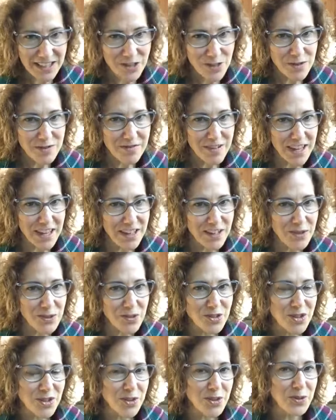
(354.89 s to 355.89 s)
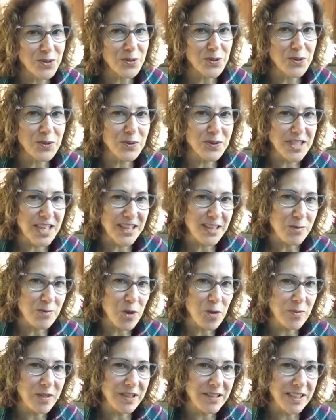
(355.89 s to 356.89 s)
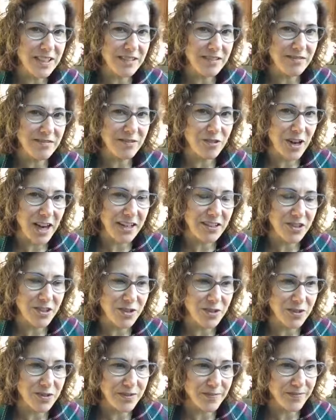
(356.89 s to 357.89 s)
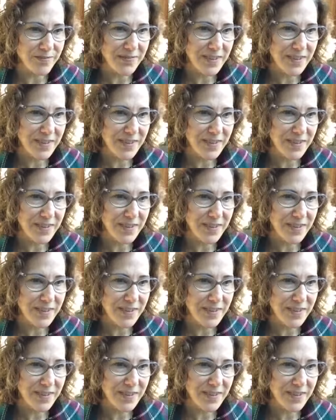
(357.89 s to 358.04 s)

to invite you to take a moment in gratitude.